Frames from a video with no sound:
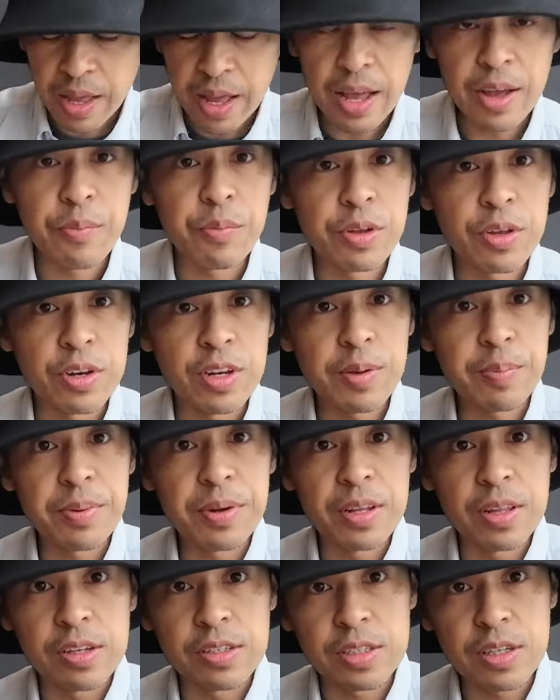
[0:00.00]
And when you dip
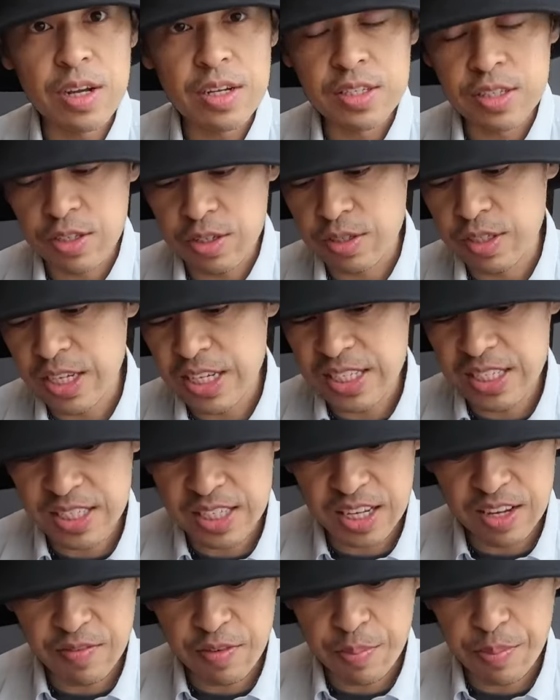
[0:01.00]
it in the saucer, it tastes
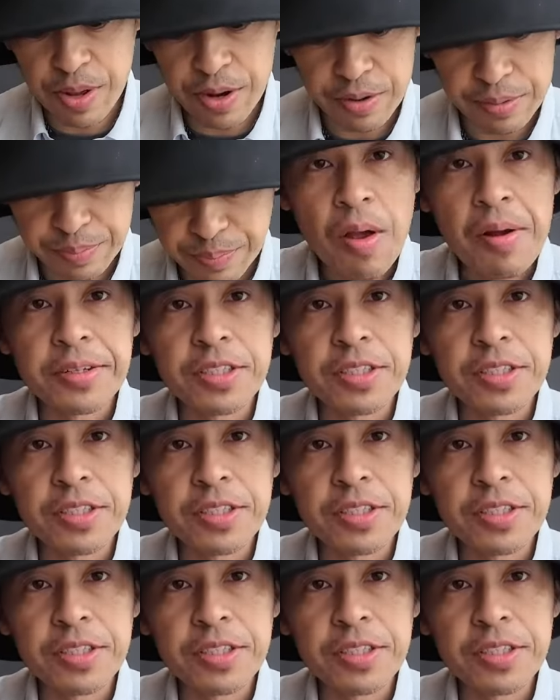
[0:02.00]
even better.